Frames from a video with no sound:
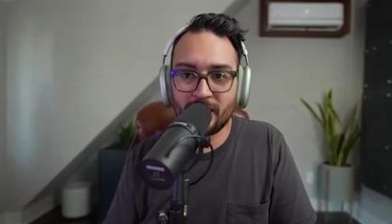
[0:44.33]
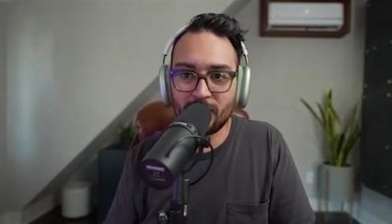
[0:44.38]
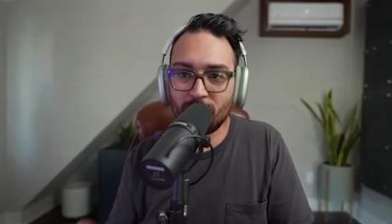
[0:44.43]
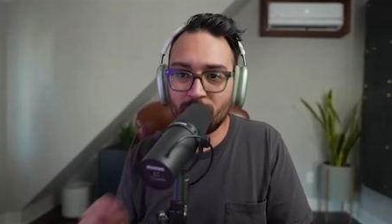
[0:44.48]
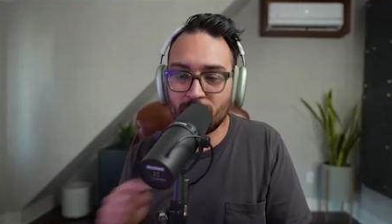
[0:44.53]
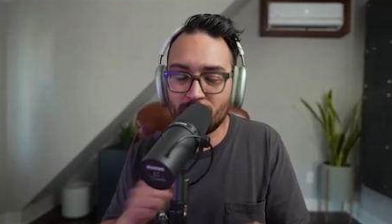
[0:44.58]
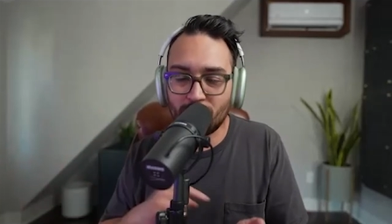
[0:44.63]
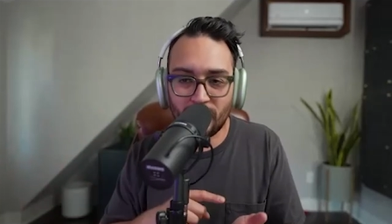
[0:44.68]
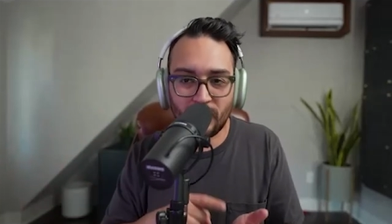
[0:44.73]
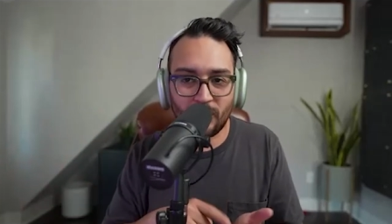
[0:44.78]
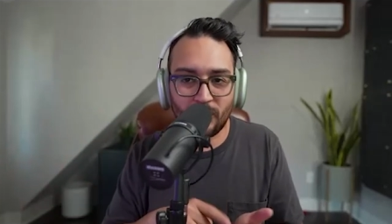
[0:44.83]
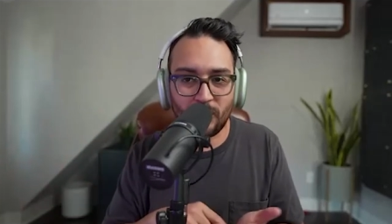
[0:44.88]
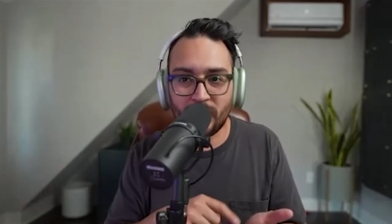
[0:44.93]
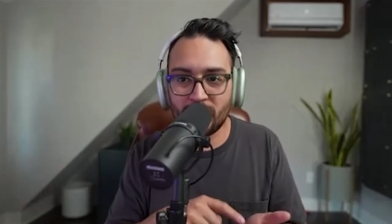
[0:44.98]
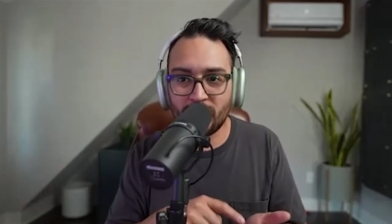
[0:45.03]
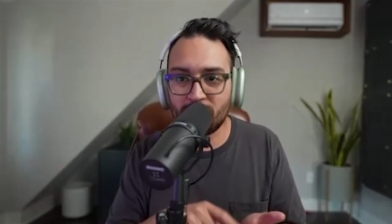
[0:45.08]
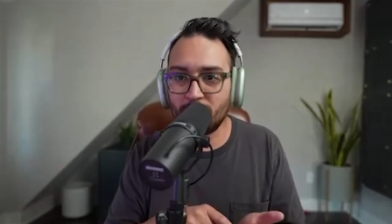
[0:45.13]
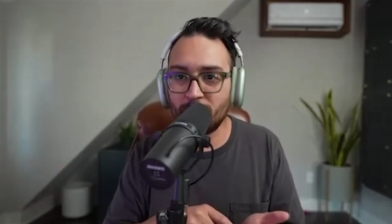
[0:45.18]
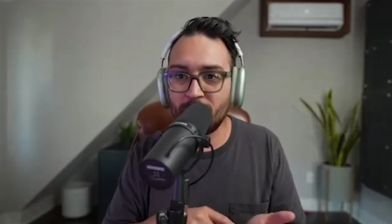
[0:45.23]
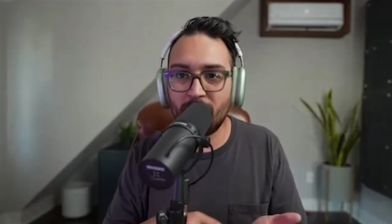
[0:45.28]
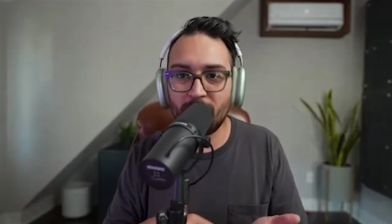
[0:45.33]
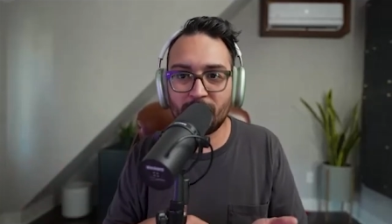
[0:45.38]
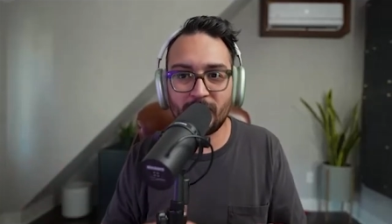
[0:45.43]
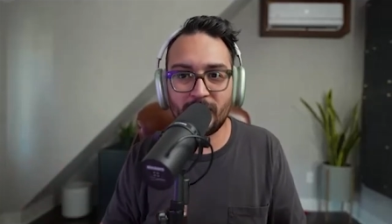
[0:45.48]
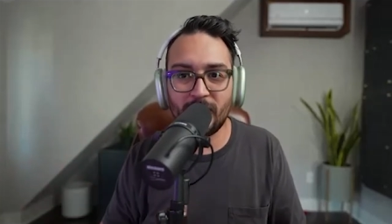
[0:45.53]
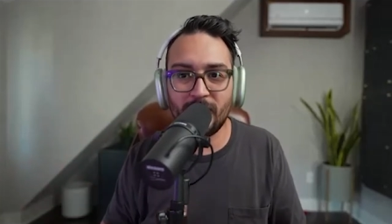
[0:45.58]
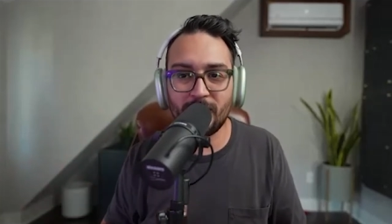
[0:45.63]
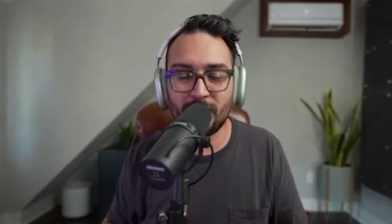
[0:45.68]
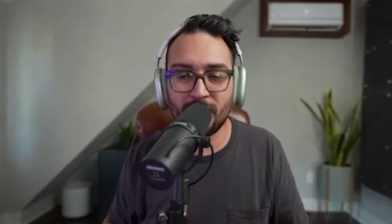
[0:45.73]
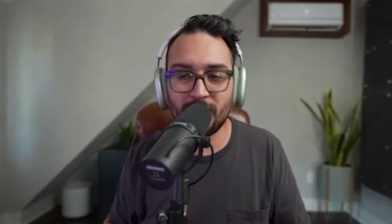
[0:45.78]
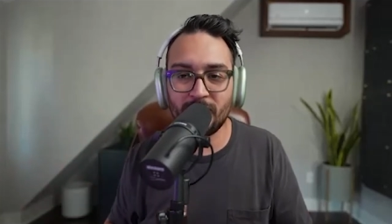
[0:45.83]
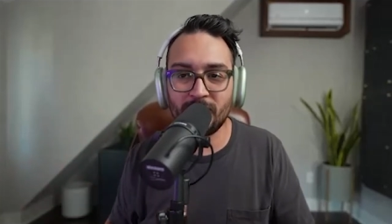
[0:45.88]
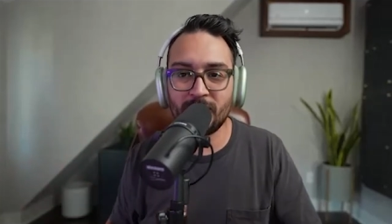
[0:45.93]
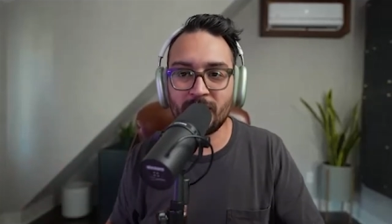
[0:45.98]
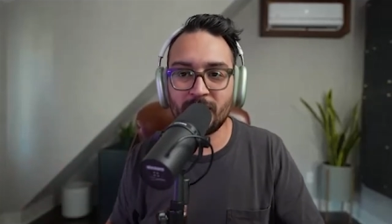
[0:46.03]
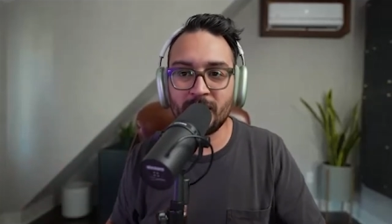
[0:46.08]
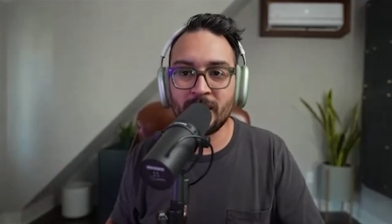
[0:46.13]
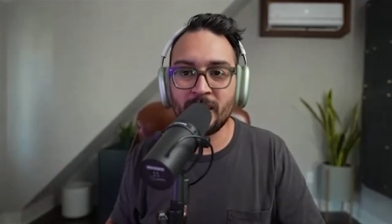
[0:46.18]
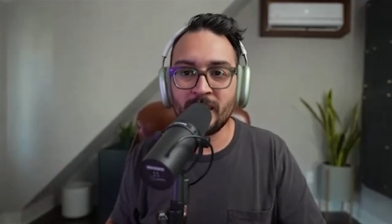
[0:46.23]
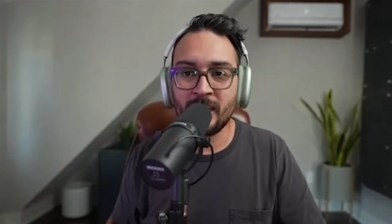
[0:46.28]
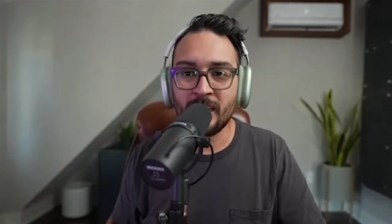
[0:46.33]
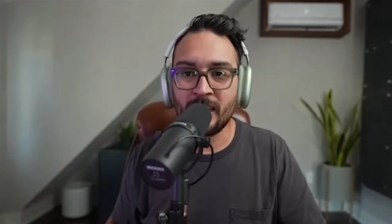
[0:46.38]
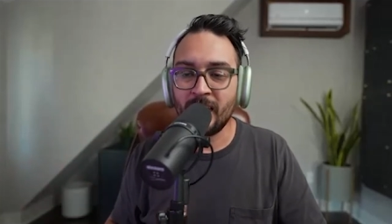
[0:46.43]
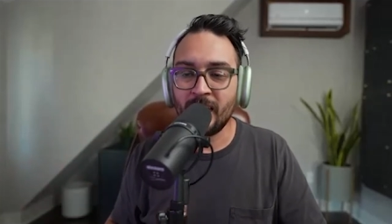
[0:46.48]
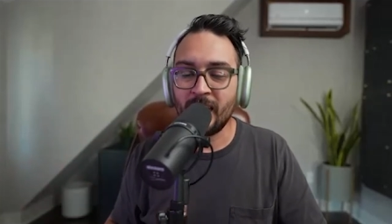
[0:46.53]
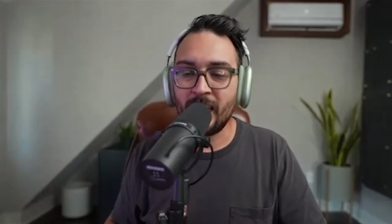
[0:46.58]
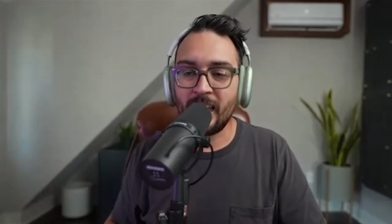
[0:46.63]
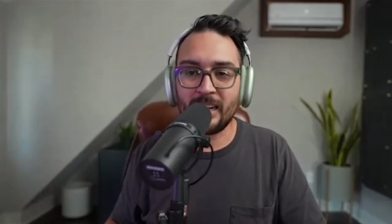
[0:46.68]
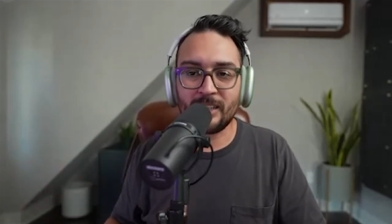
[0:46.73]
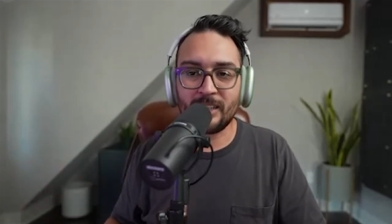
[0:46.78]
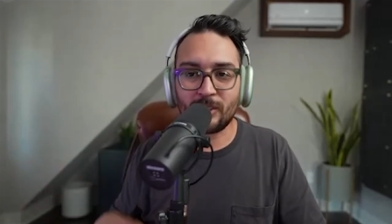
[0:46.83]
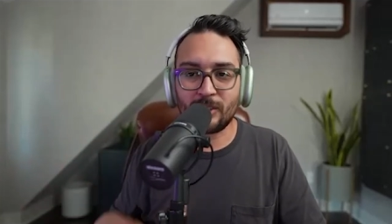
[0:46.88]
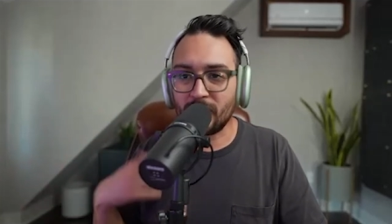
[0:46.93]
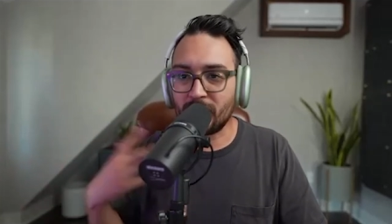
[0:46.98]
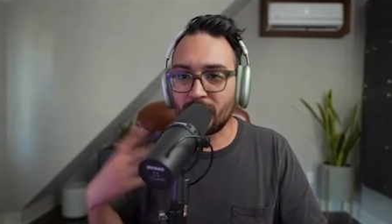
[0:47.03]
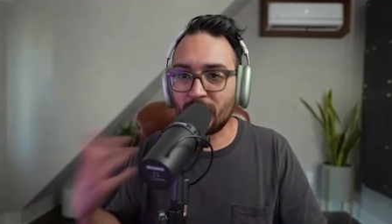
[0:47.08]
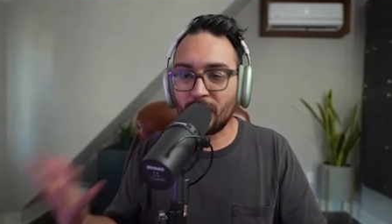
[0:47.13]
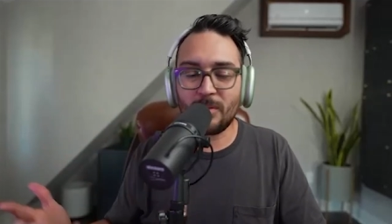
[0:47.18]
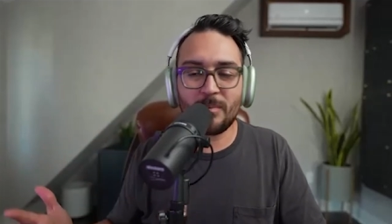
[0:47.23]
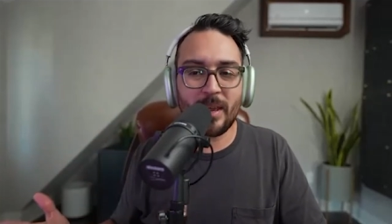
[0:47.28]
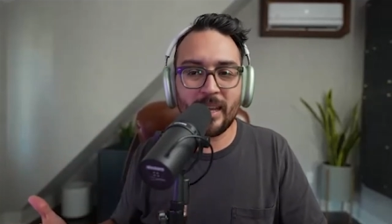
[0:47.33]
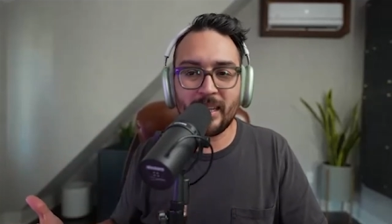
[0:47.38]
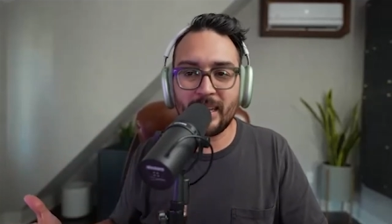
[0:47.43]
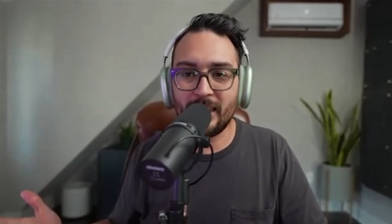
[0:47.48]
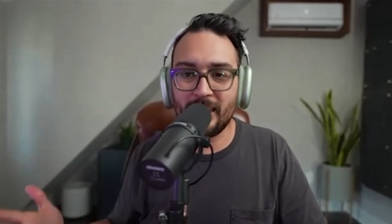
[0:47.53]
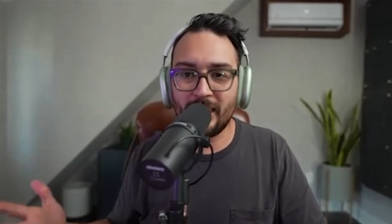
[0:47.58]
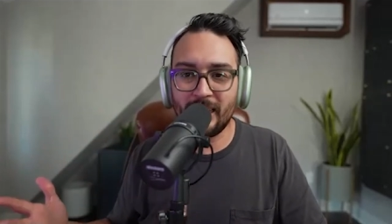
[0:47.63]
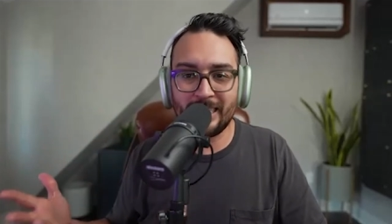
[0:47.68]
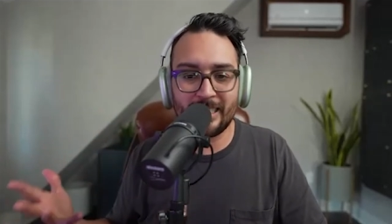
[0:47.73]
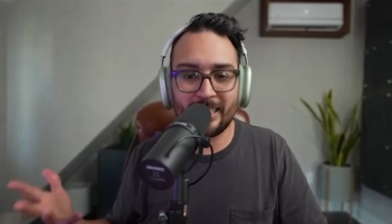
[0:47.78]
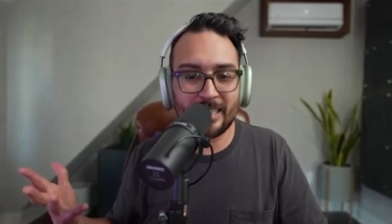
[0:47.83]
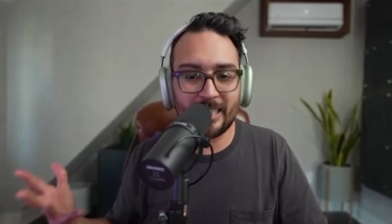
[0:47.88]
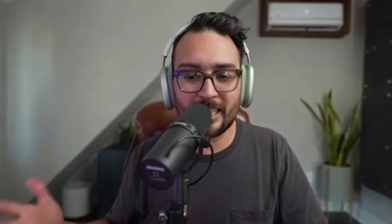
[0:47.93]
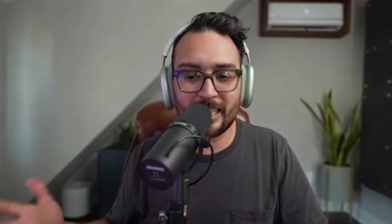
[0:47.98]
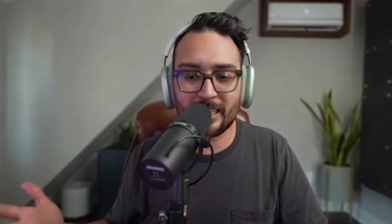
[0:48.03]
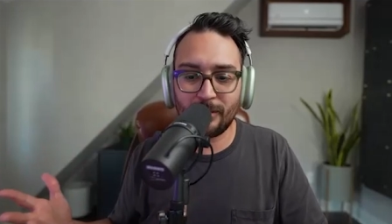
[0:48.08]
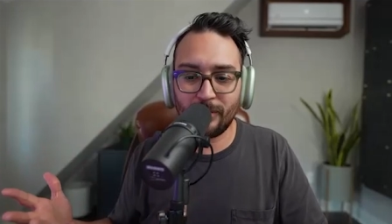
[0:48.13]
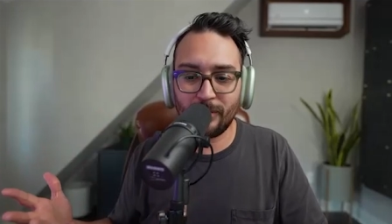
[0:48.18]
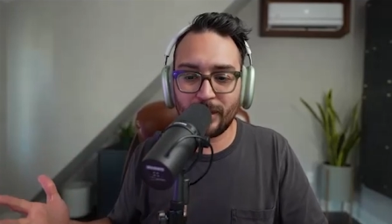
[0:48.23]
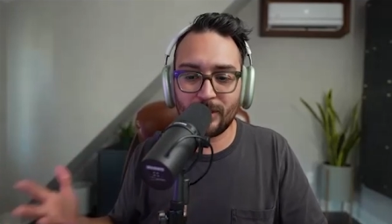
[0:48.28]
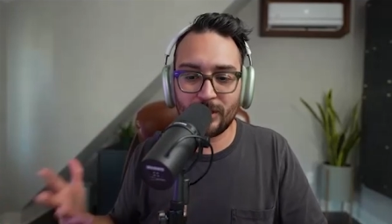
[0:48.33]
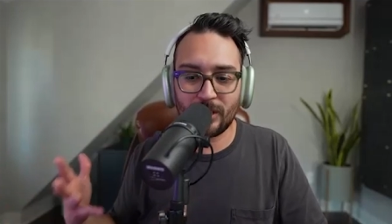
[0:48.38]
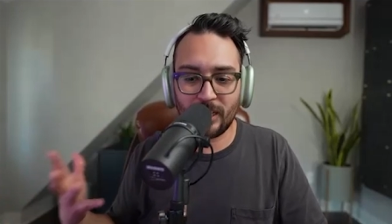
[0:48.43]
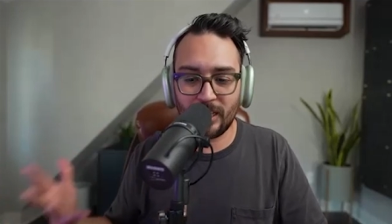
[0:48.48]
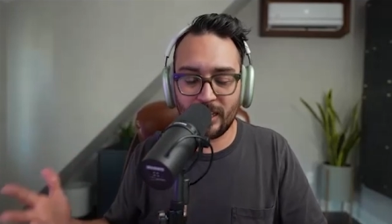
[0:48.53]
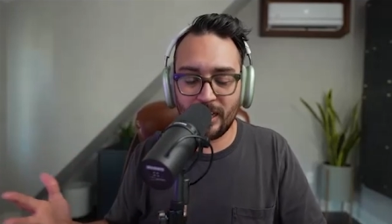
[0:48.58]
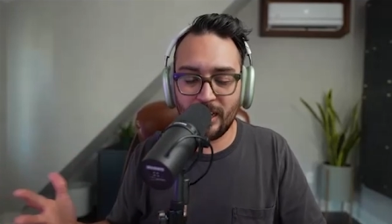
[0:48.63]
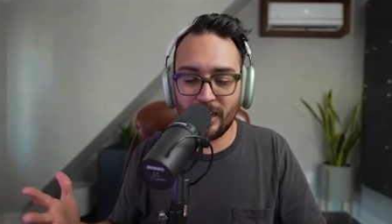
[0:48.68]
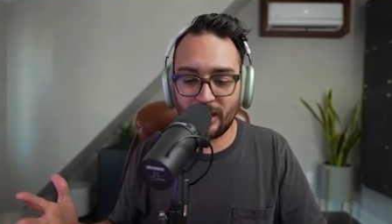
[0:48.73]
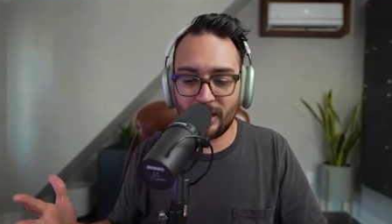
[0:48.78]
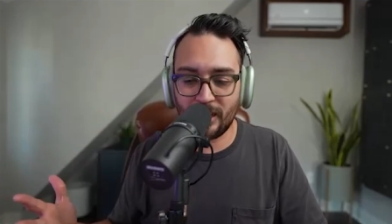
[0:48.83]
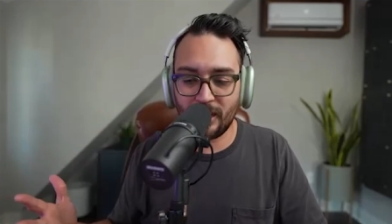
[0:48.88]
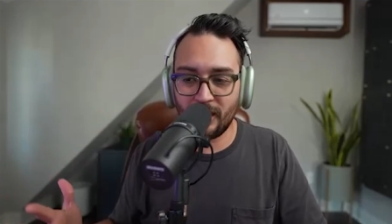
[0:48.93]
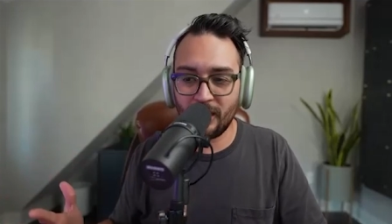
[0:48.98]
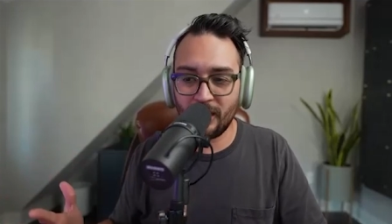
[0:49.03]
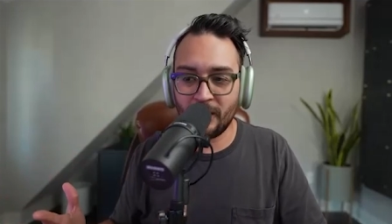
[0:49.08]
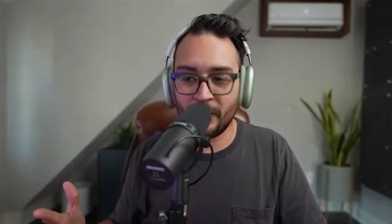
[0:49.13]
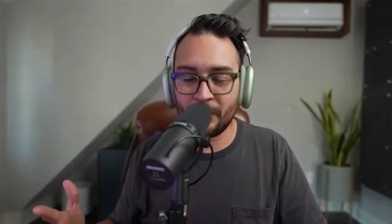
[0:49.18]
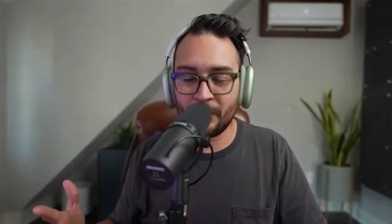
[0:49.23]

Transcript: And so I started running some calculations, and I saw that they were making like 6 figures a year